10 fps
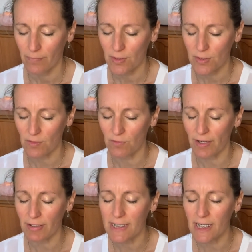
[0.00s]
to
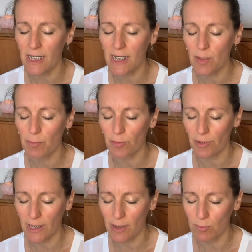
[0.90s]
very
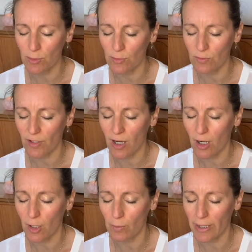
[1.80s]
deliberately move
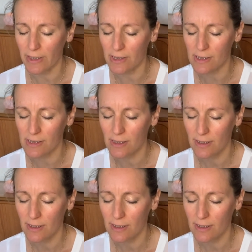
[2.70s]
our awareness